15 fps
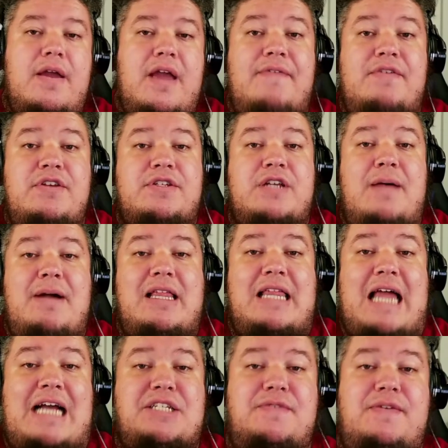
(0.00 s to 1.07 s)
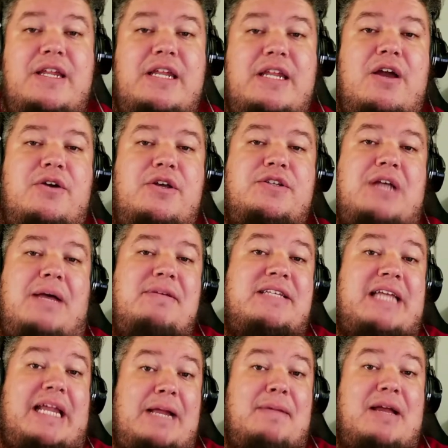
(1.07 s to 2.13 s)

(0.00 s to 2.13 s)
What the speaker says: If you saw my last video, you saw me setting up my